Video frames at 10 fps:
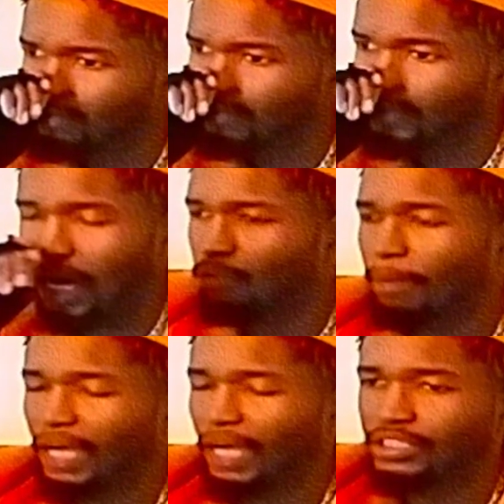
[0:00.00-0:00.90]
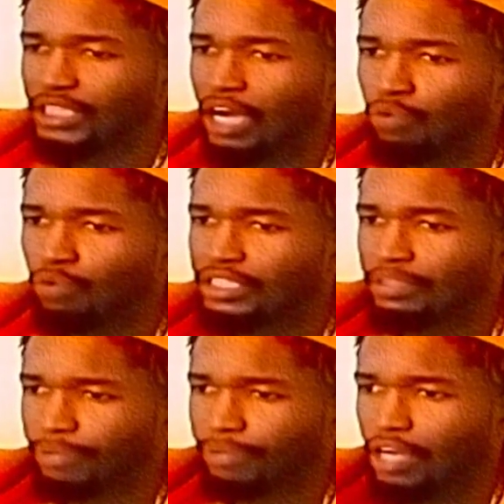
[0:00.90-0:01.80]
I'm not going to say I wasn't
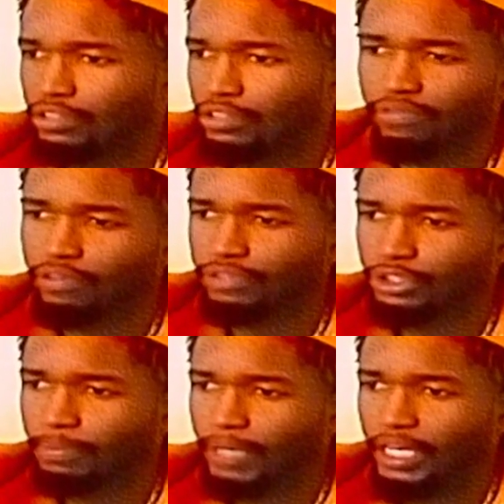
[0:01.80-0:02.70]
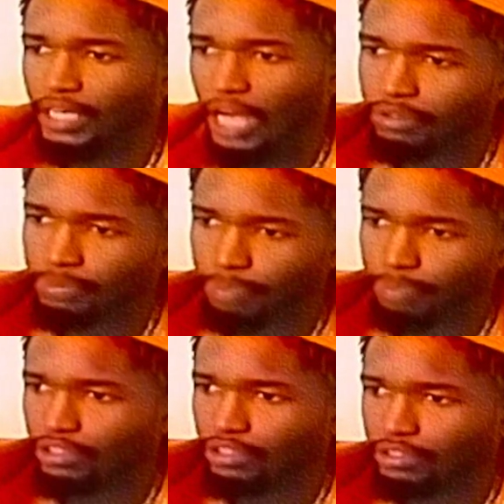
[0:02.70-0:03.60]
proud to vote for Joe Biden. I was proud
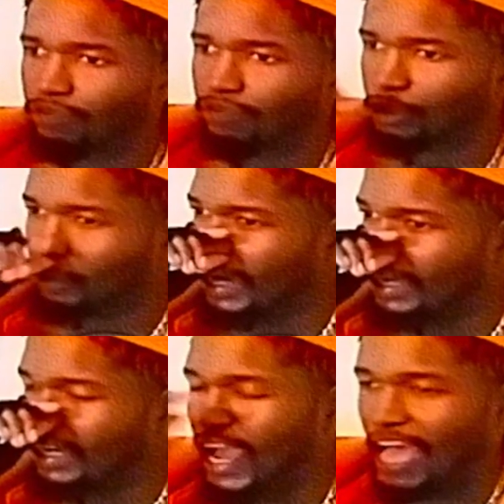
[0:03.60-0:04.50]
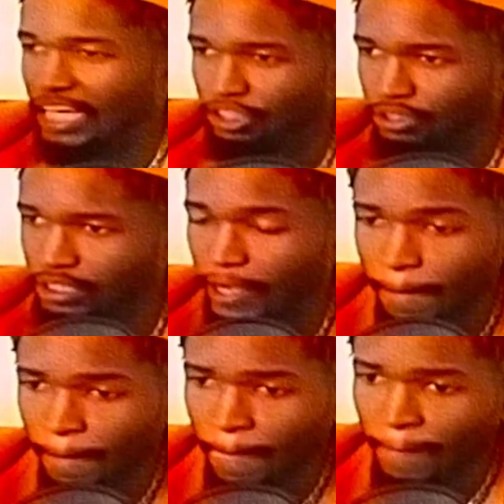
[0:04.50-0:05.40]
to vote for Joe Biden. I actually,
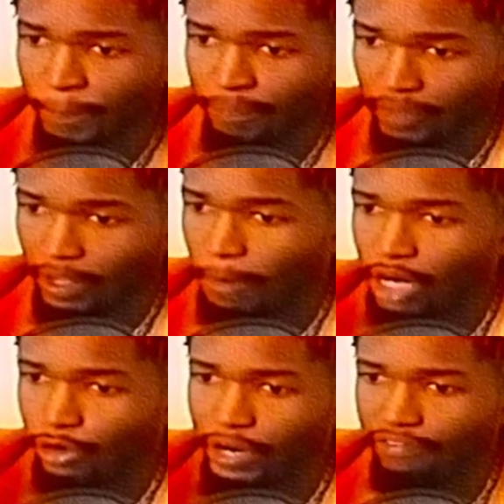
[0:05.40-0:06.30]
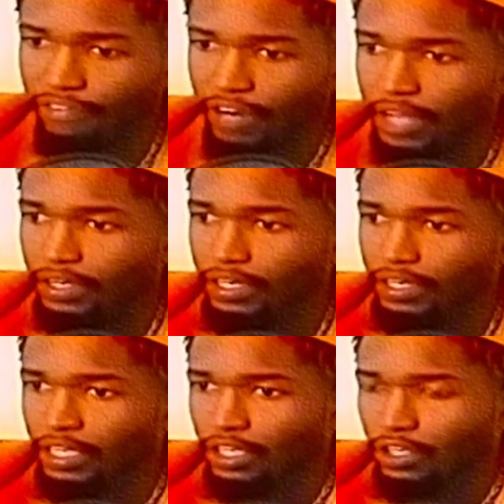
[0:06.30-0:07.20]
my grandfather,
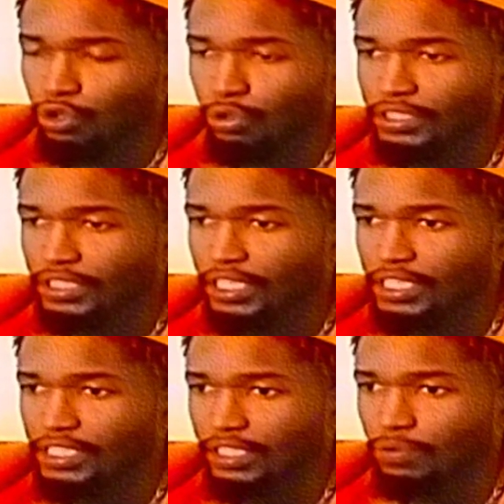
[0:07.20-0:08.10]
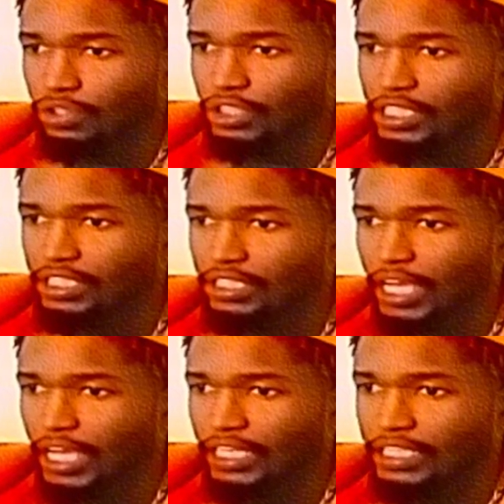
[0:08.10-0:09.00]
who was in his
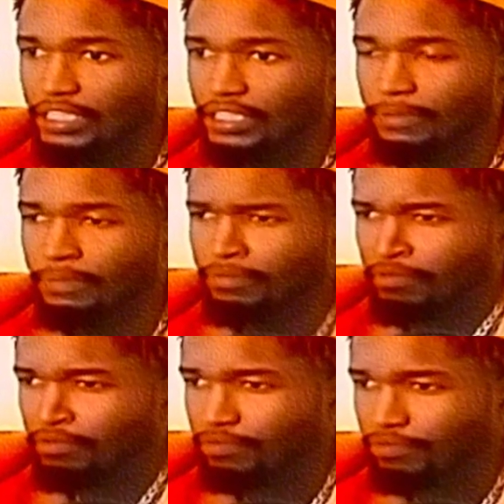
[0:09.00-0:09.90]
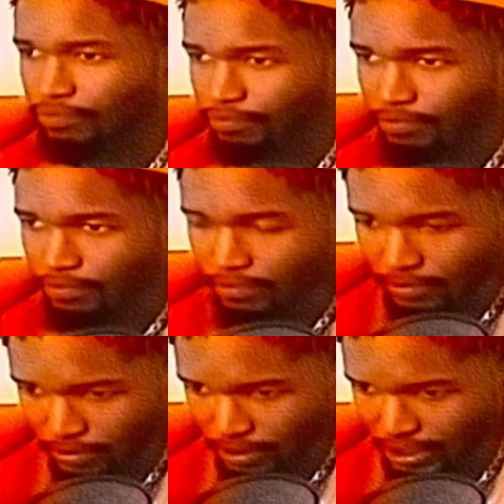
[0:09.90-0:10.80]
80s,
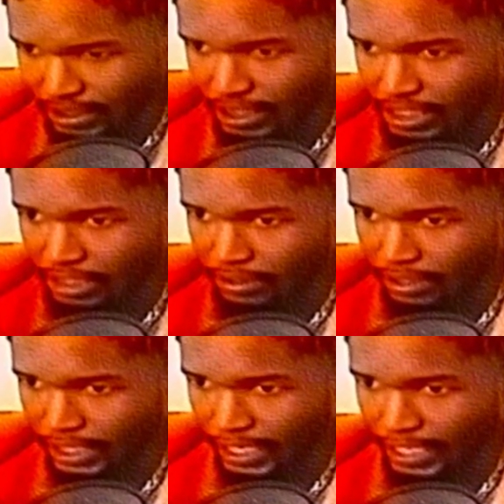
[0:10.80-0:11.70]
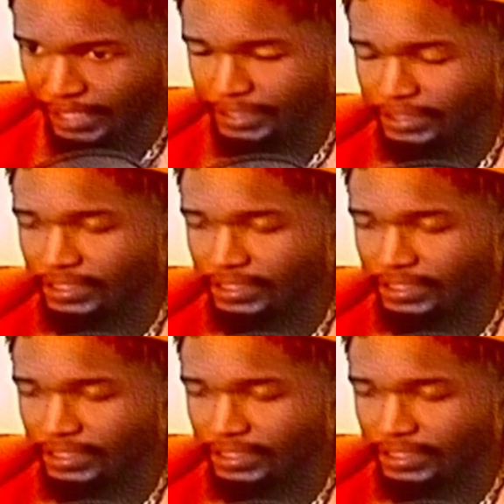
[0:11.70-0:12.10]
he's in his late 80s.